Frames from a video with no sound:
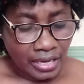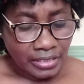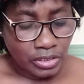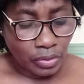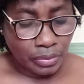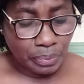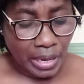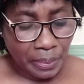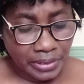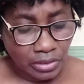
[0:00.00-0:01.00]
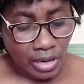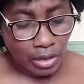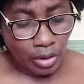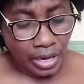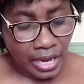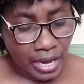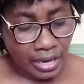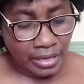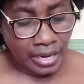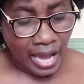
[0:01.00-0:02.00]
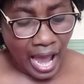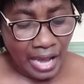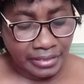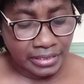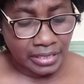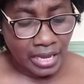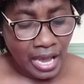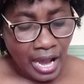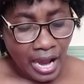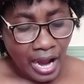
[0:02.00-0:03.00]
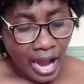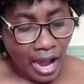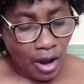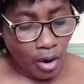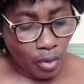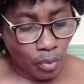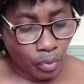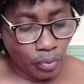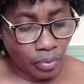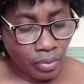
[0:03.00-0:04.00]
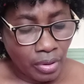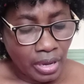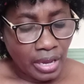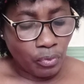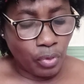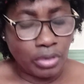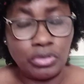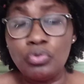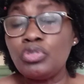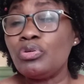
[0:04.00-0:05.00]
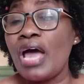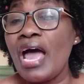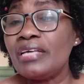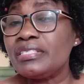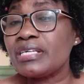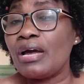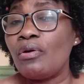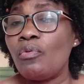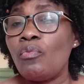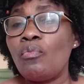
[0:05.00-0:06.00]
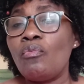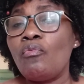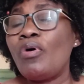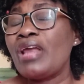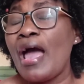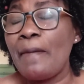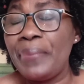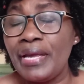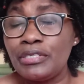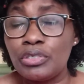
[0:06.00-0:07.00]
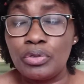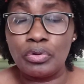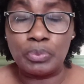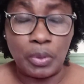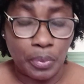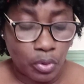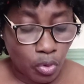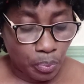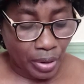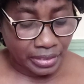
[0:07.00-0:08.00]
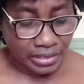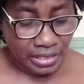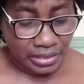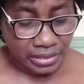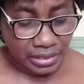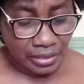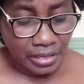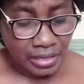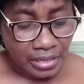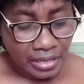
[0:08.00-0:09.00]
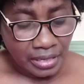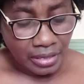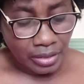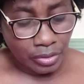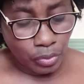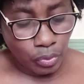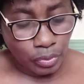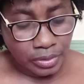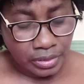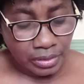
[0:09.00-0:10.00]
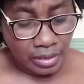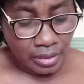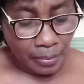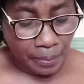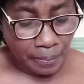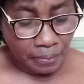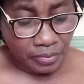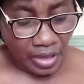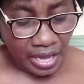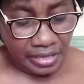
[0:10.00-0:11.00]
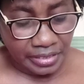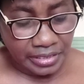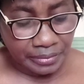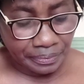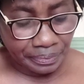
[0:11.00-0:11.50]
So by a particular law, he asked how we should ask what happened to those people who practiced those things.